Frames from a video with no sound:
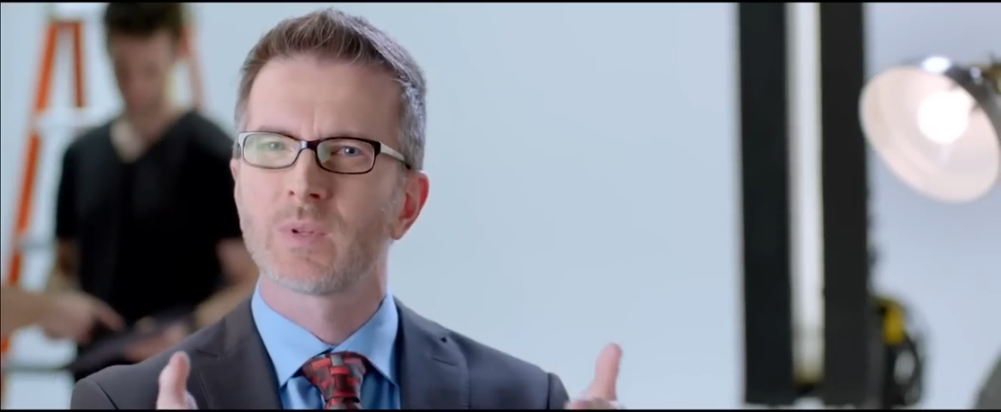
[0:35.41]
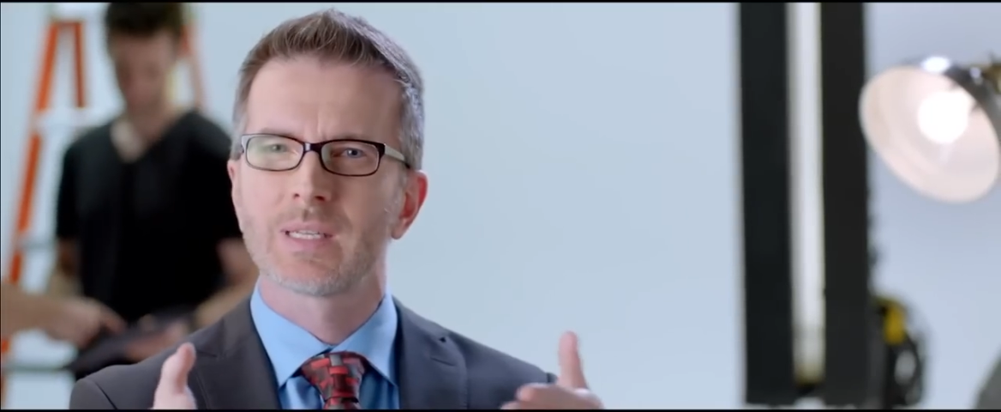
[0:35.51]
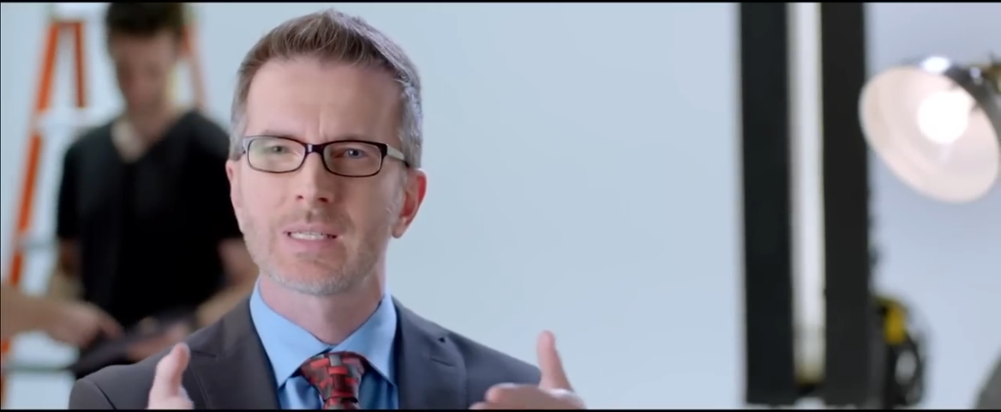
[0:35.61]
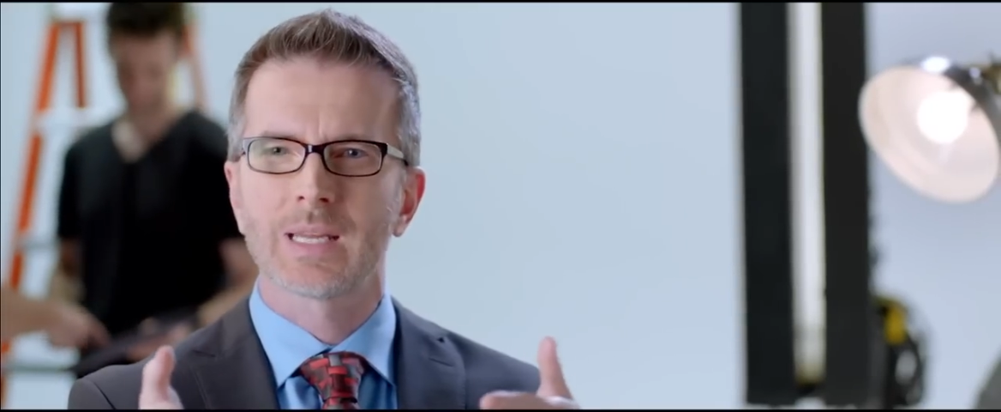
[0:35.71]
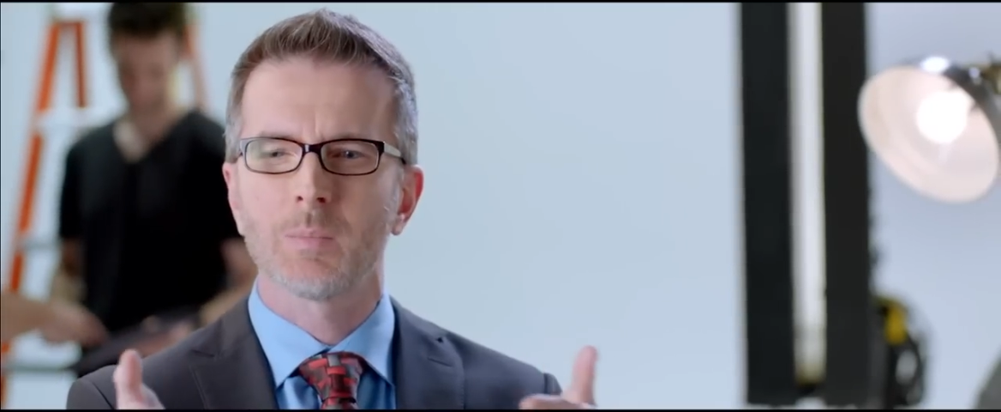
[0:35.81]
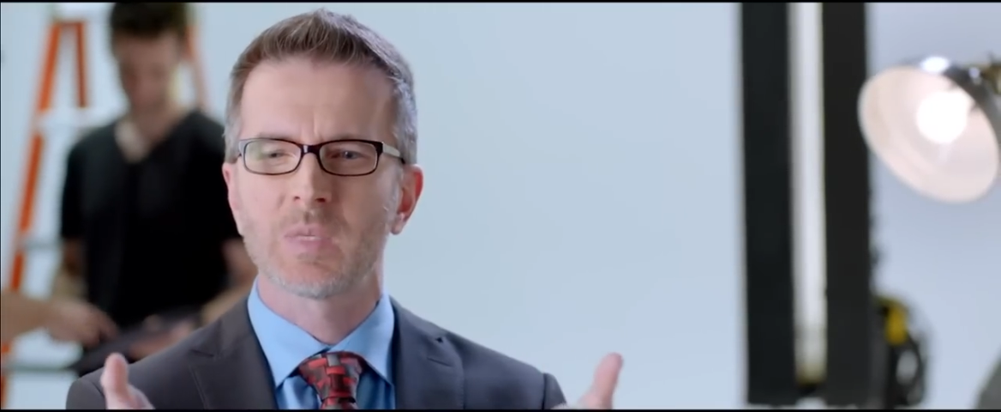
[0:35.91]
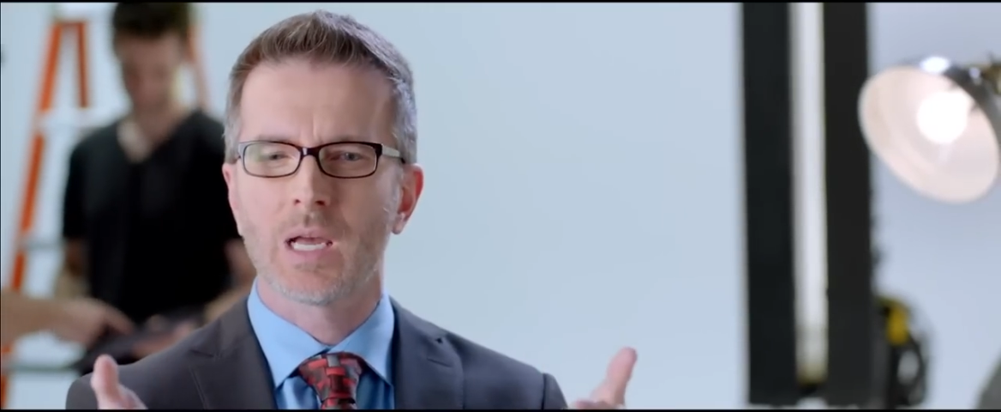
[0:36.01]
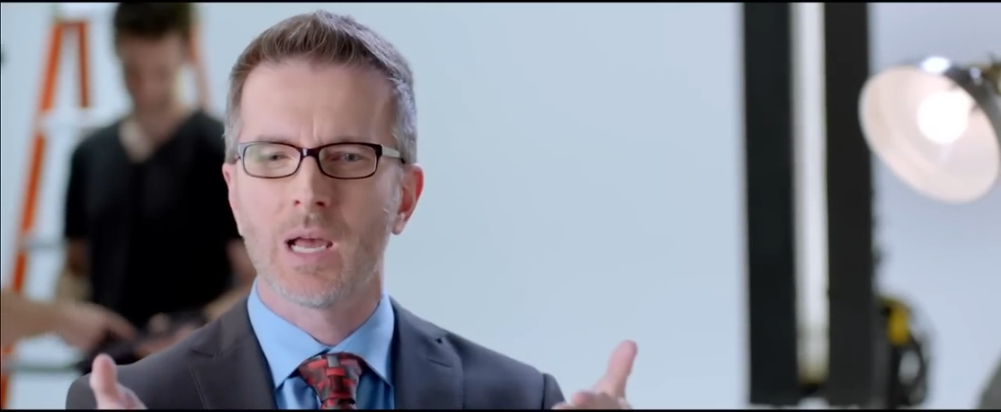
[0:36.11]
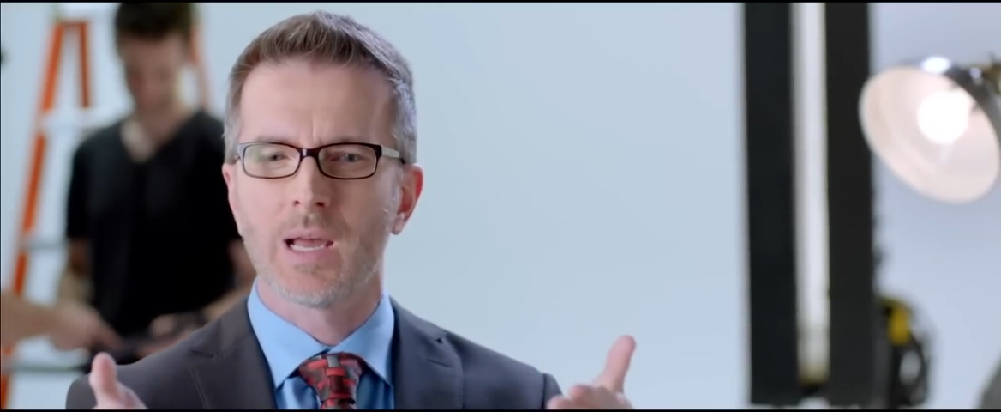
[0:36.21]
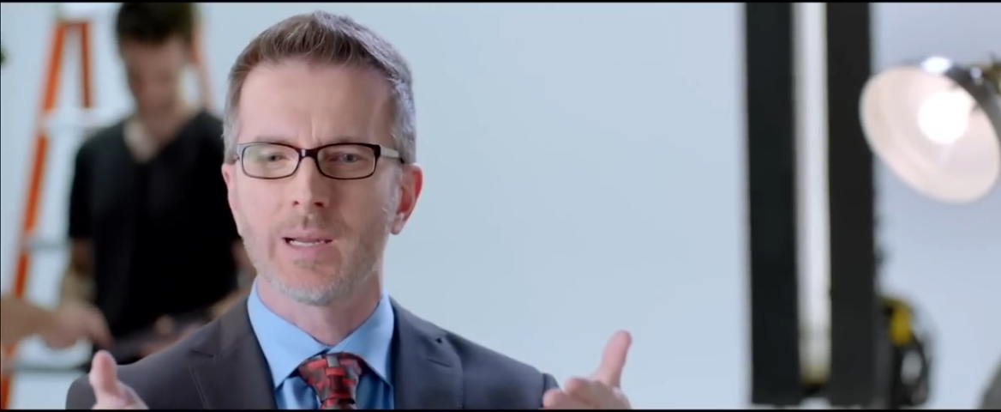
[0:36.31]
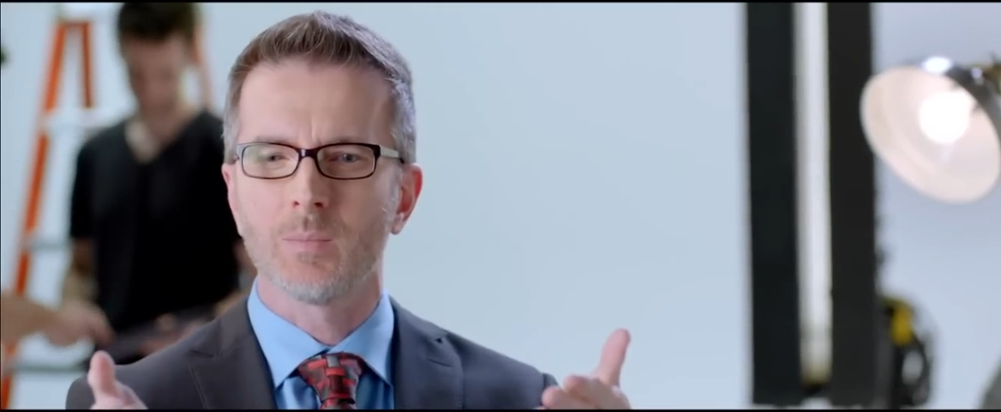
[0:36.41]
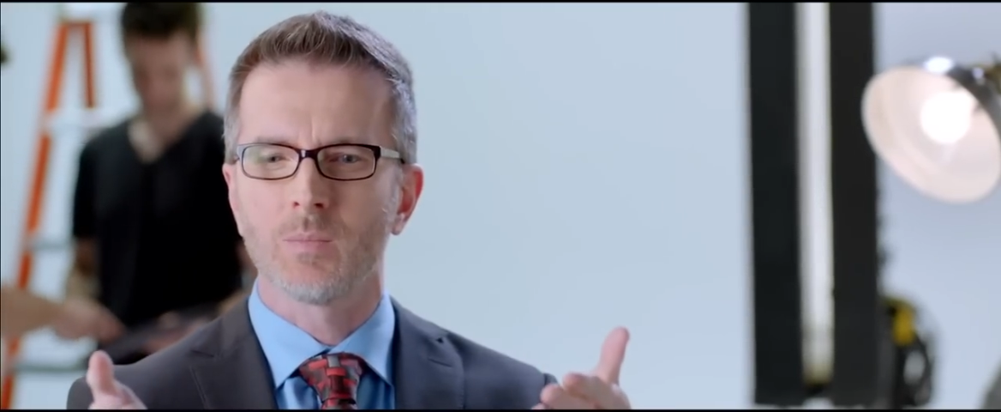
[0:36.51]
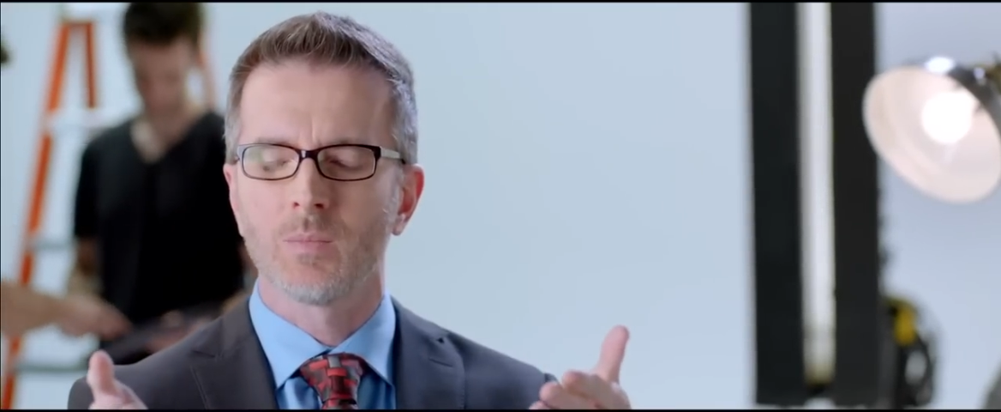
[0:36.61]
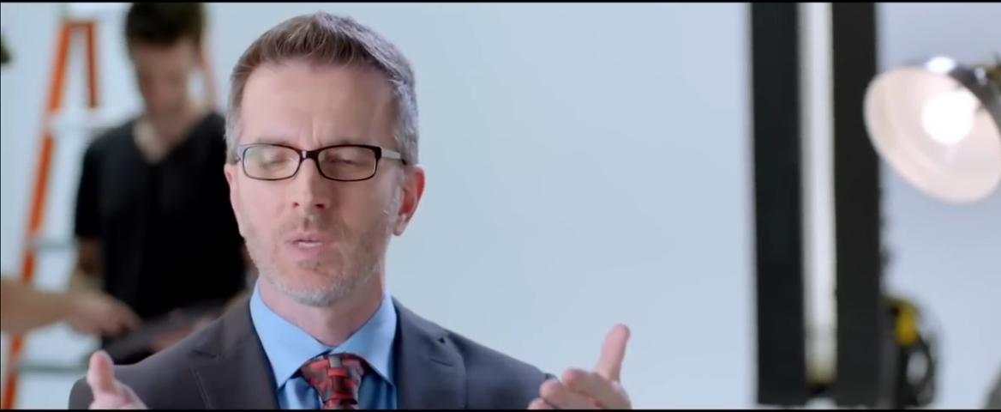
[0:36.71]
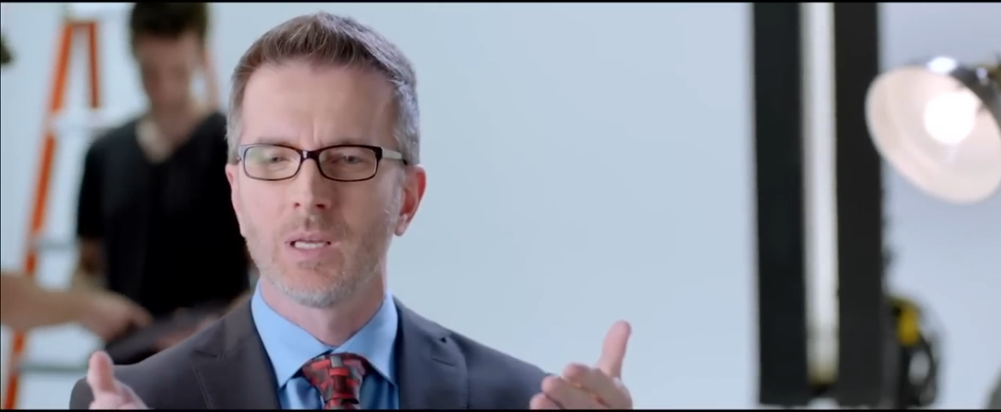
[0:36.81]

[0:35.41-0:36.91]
at the same time,